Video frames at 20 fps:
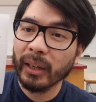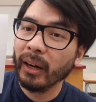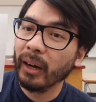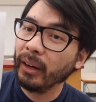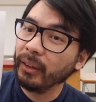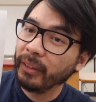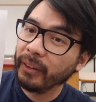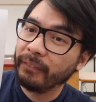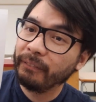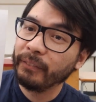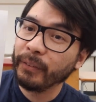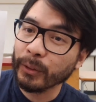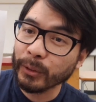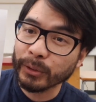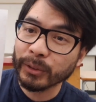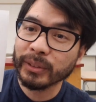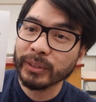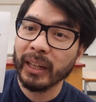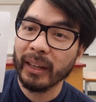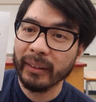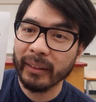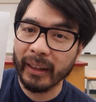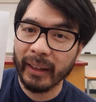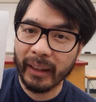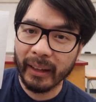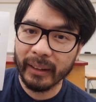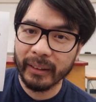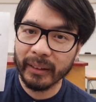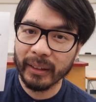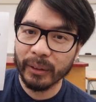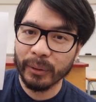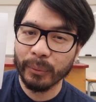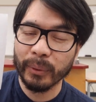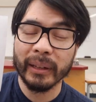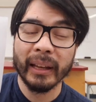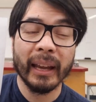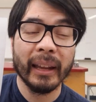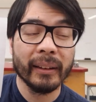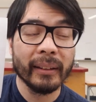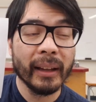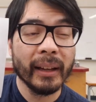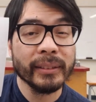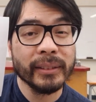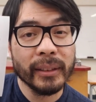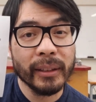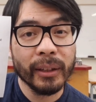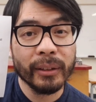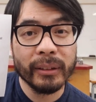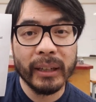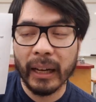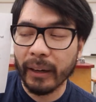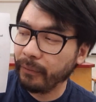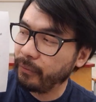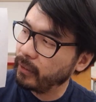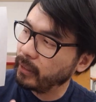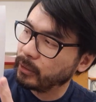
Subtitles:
on the first side of the handout when analyzing a graph.